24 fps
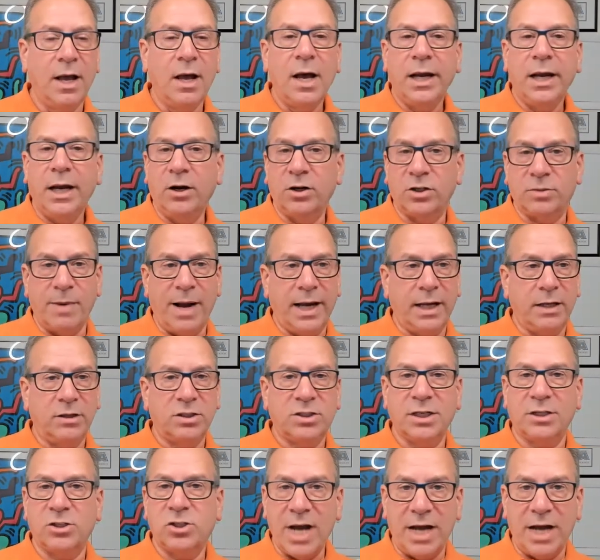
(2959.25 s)
Here's my
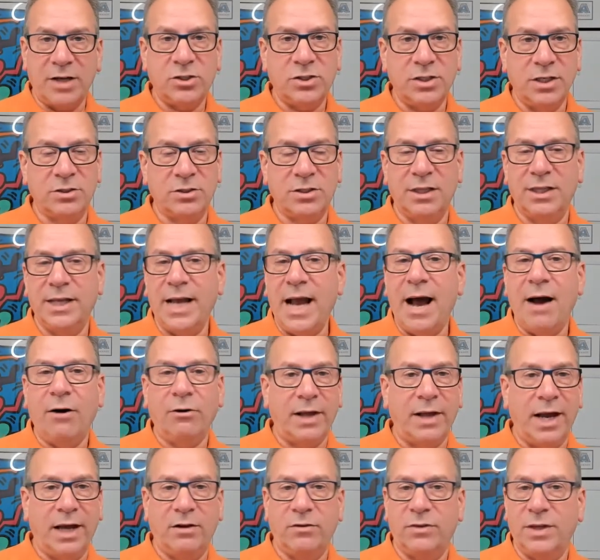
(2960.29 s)
suggestions and the
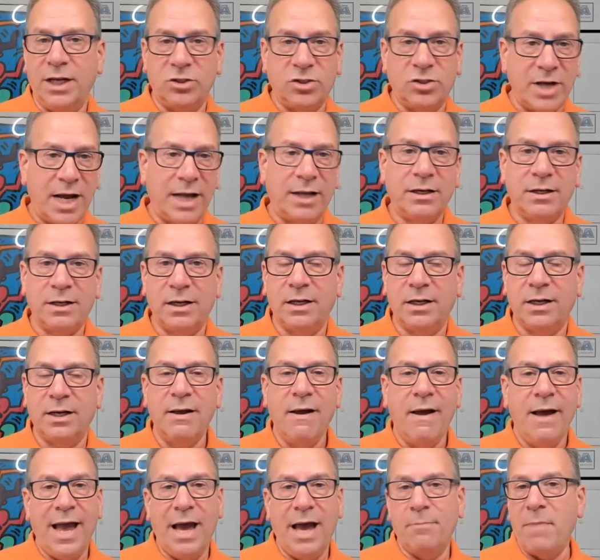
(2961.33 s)
outline of the agenda
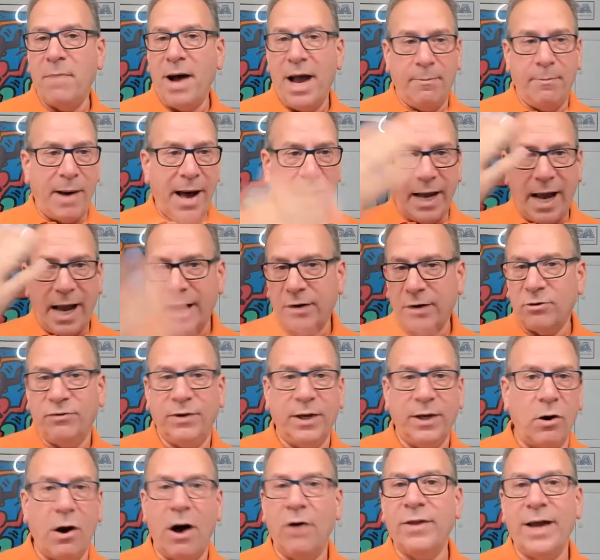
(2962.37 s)
and my biography
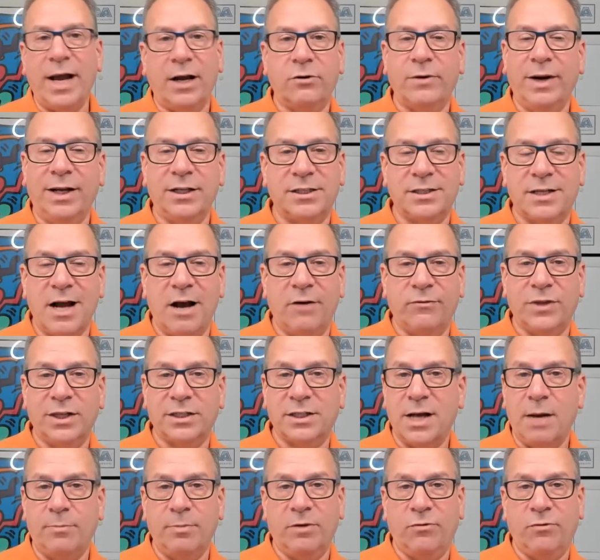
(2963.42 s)
and all that great stuff that's
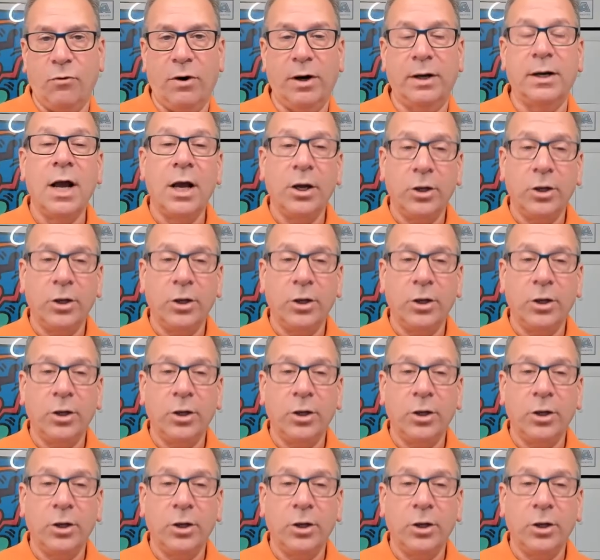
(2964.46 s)
come before it.